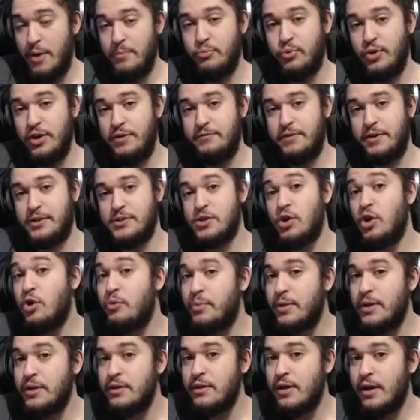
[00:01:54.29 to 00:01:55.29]
prefix
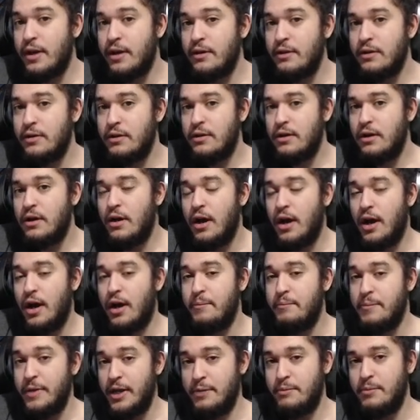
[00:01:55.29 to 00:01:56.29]
open uh,
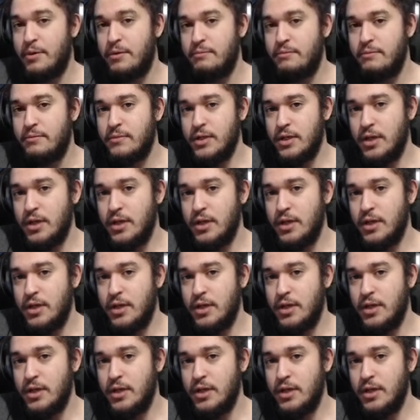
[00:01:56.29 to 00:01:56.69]
minimum,